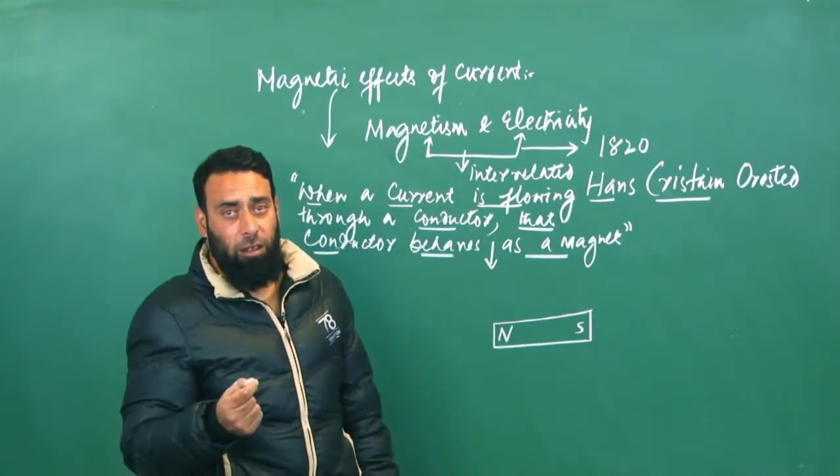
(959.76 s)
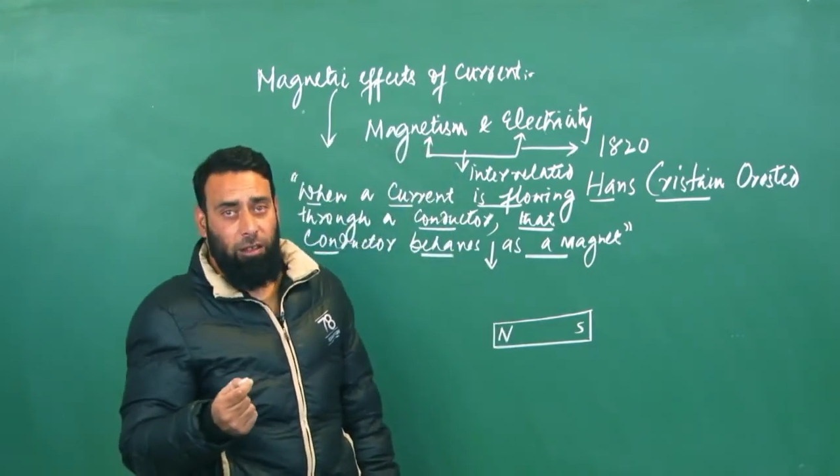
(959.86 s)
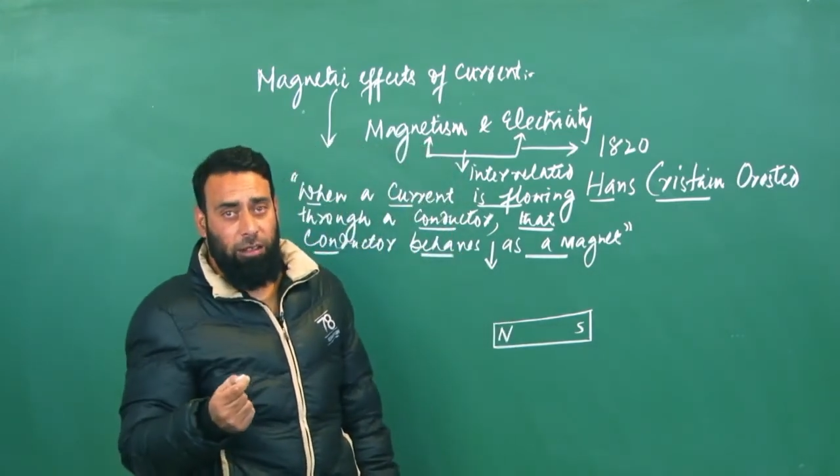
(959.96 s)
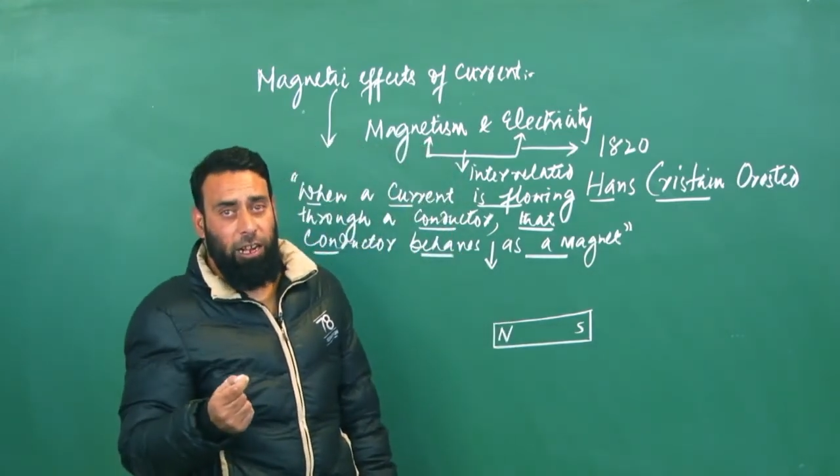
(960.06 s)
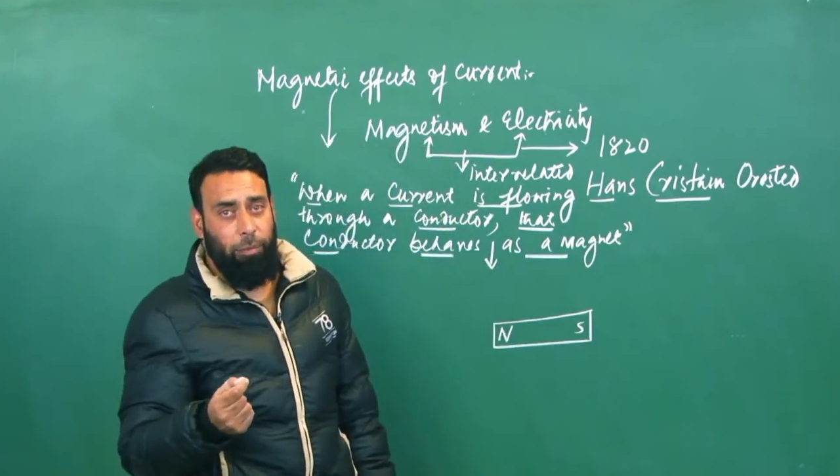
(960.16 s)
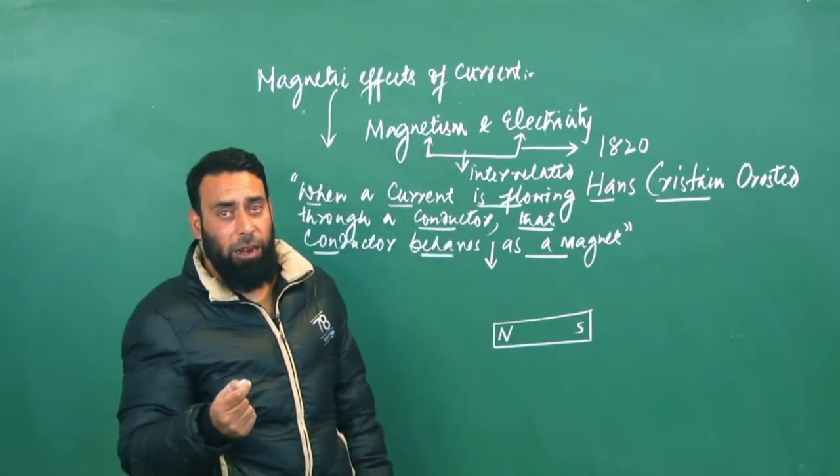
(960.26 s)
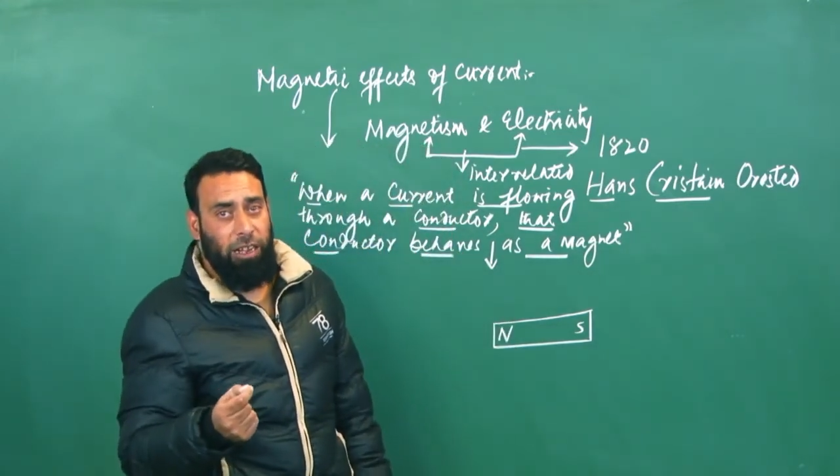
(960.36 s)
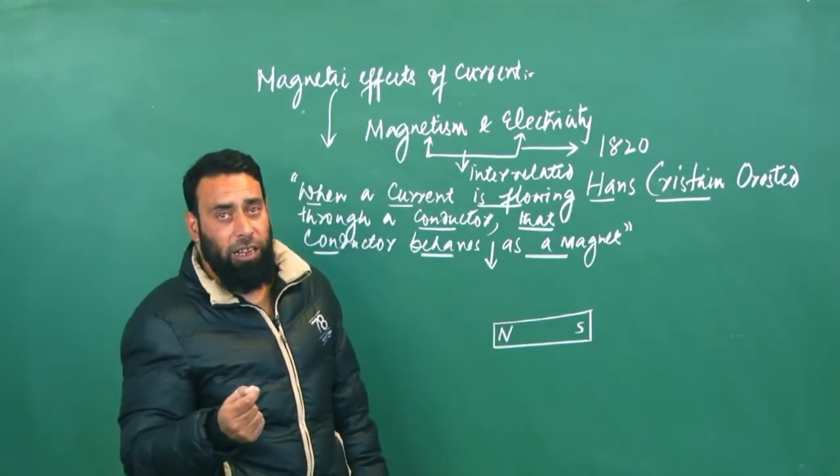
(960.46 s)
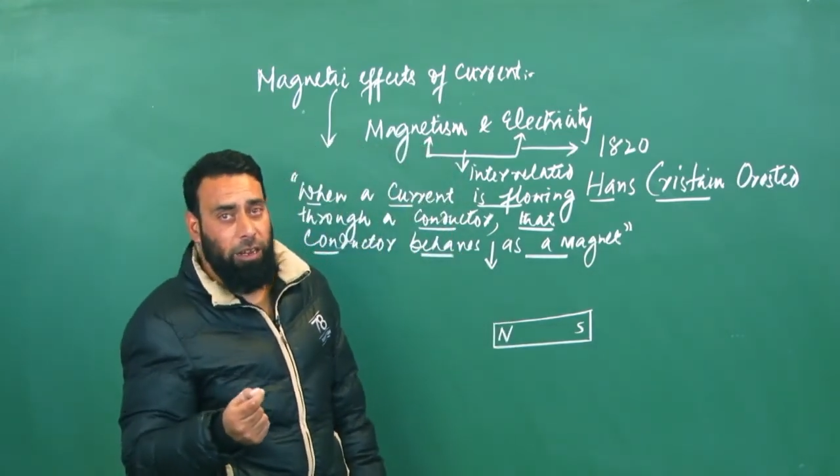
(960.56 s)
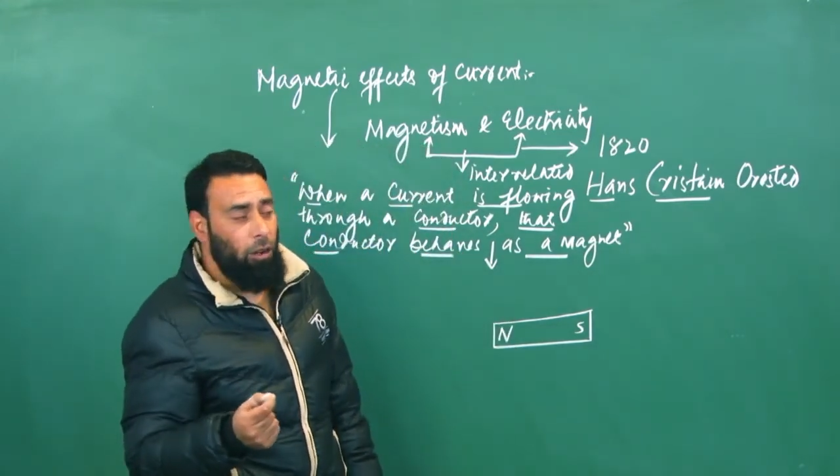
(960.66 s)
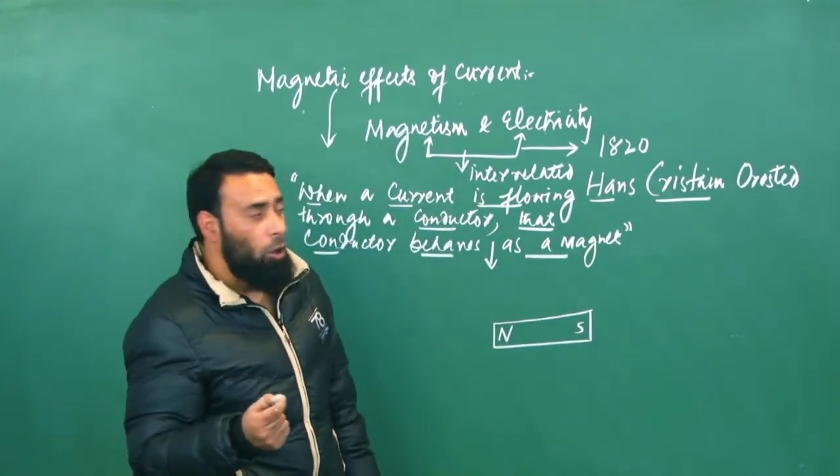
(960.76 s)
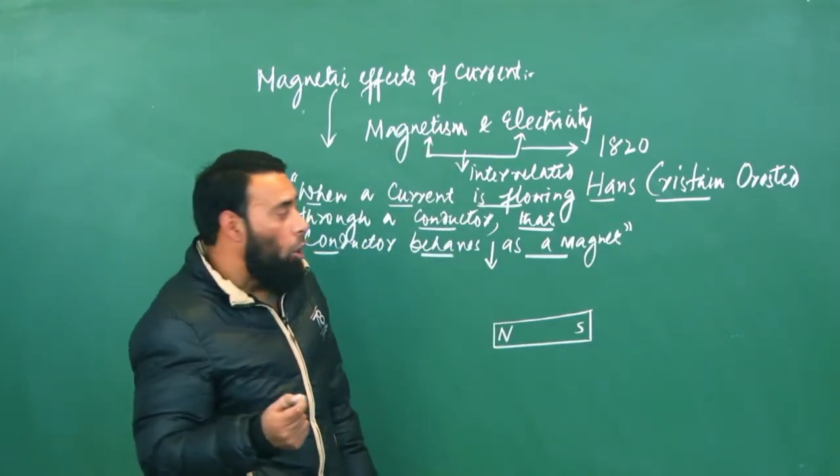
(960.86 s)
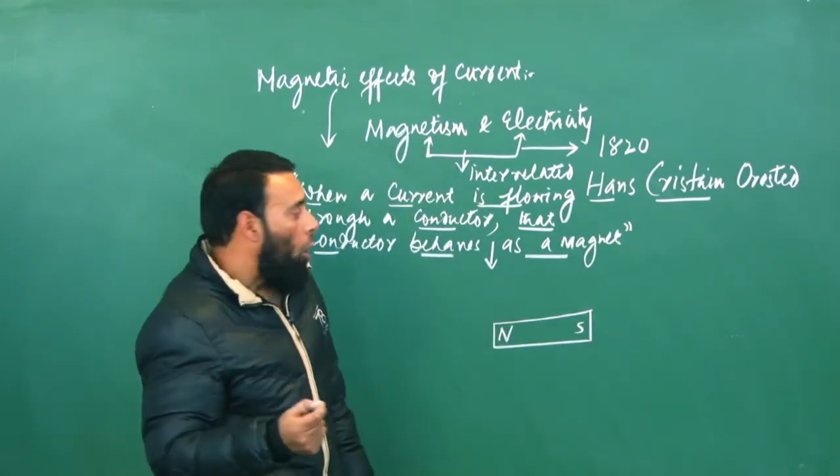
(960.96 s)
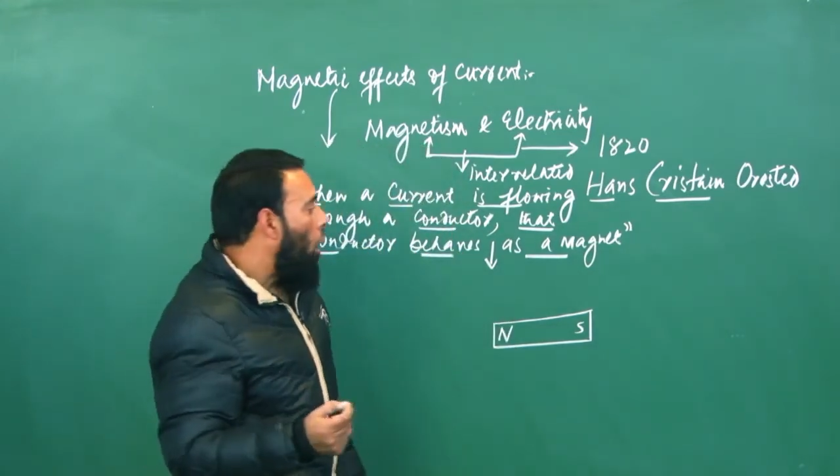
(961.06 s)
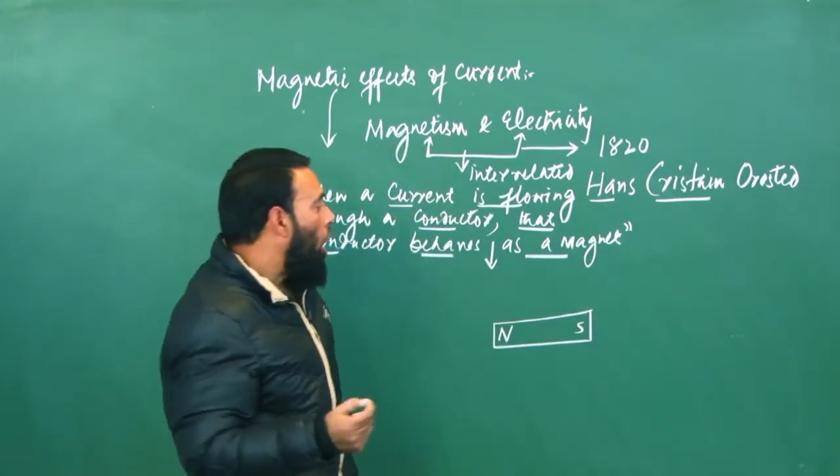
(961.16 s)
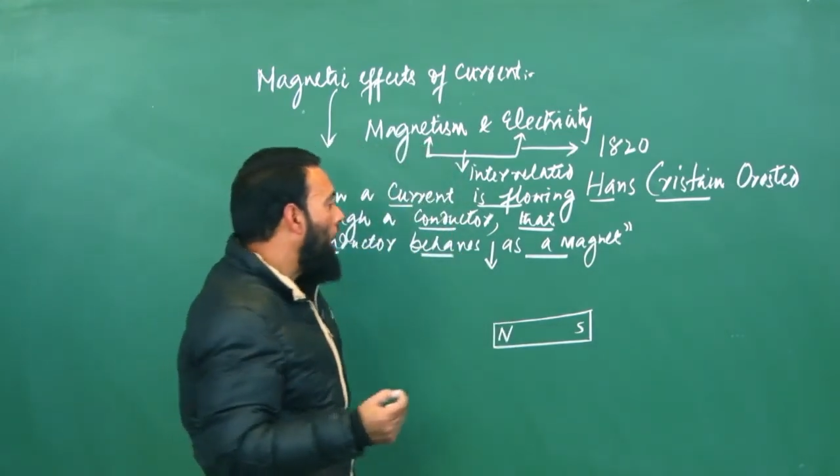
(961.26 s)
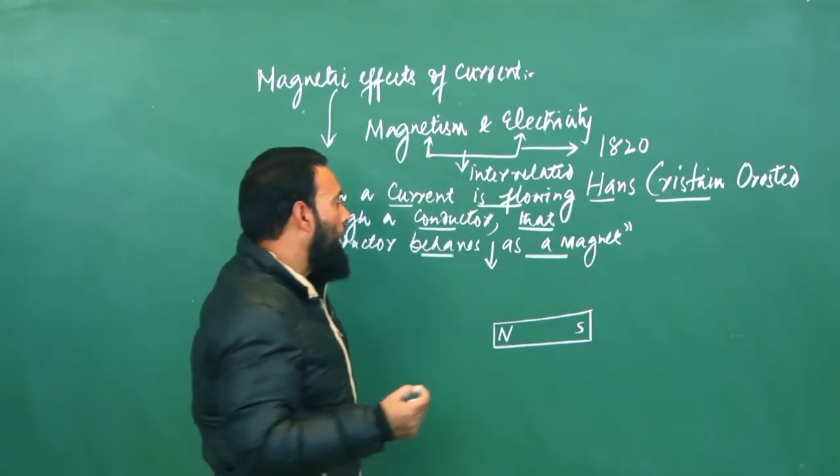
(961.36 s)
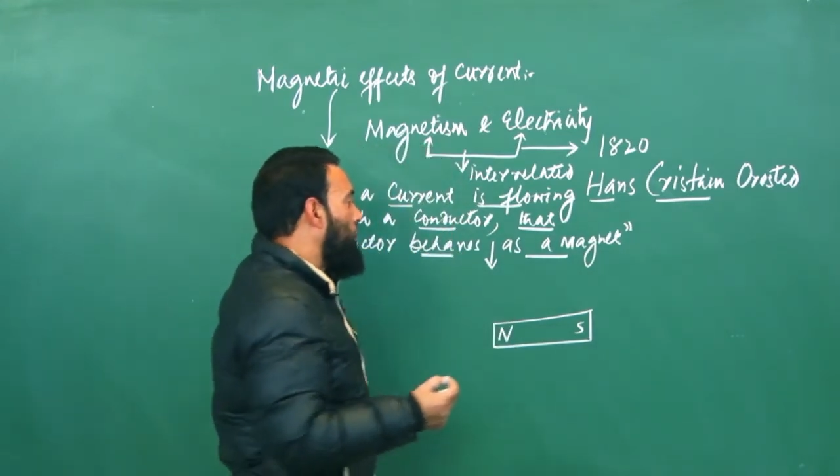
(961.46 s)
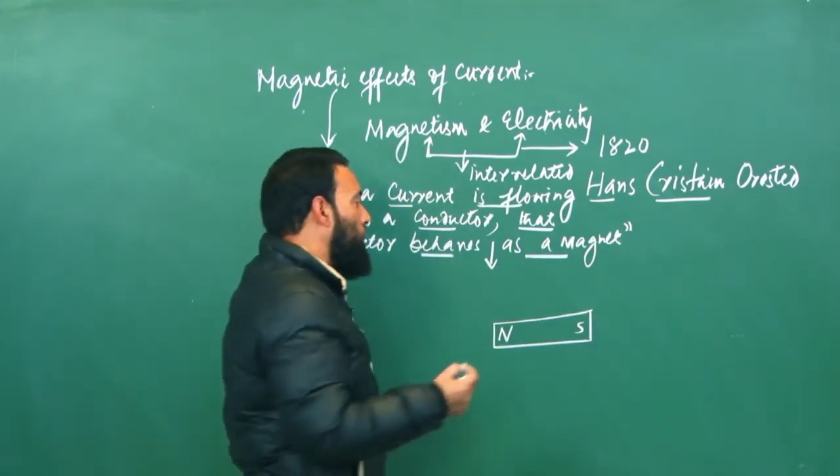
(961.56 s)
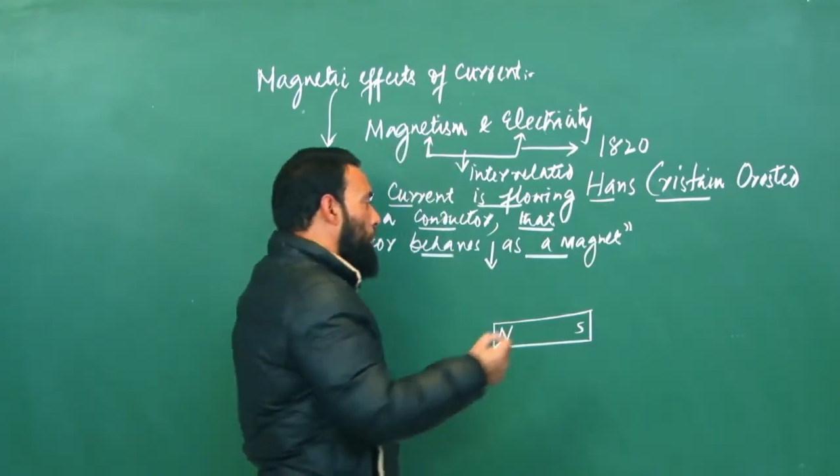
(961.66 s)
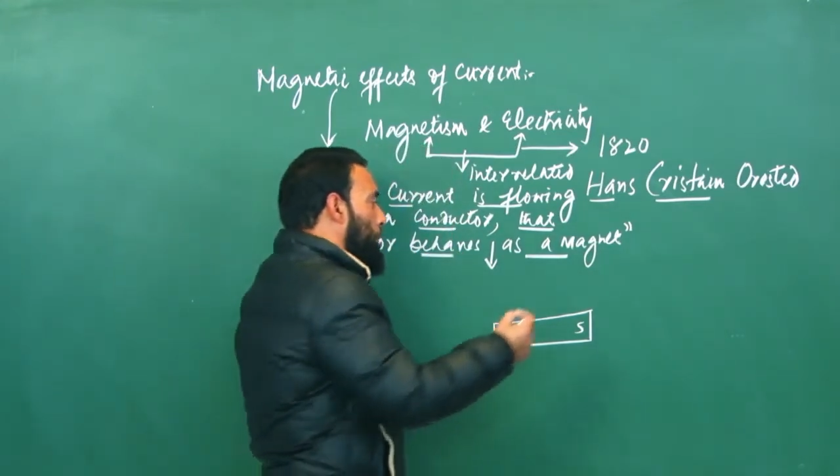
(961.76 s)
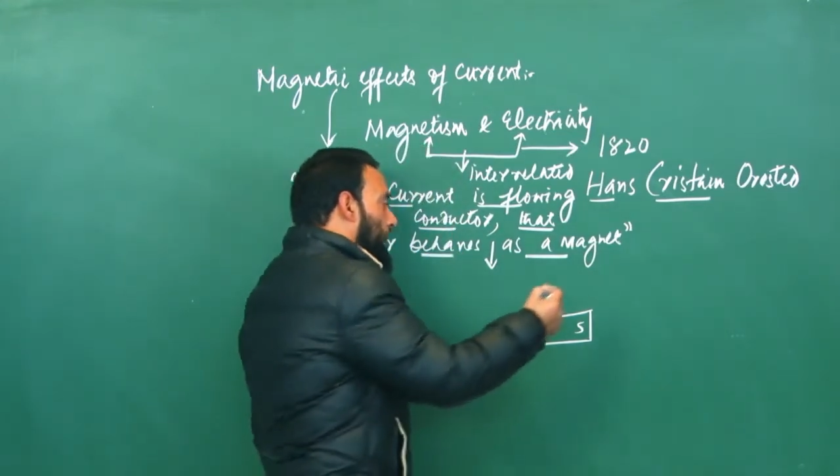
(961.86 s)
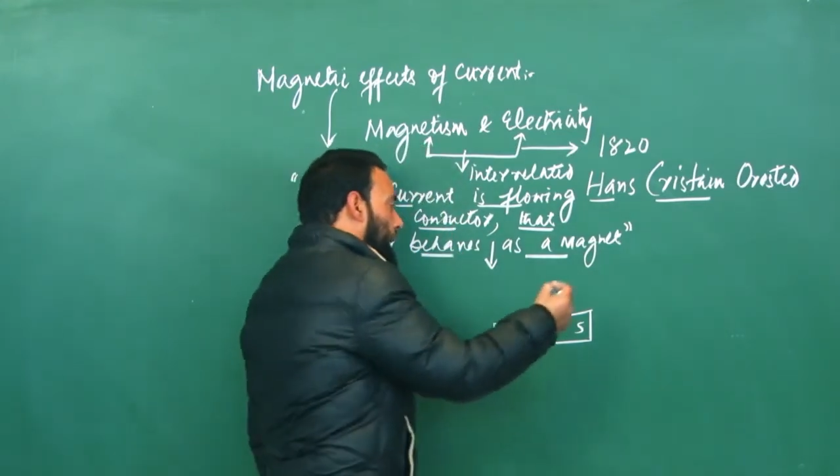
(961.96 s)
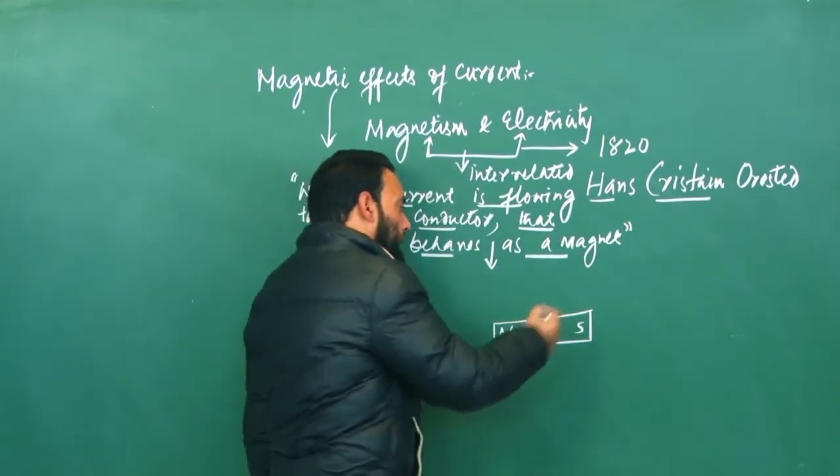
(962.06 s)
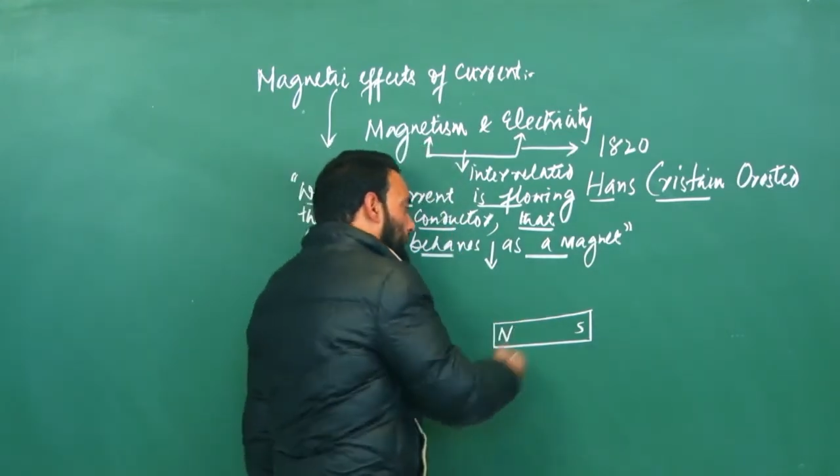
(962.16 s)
that material, or if we bring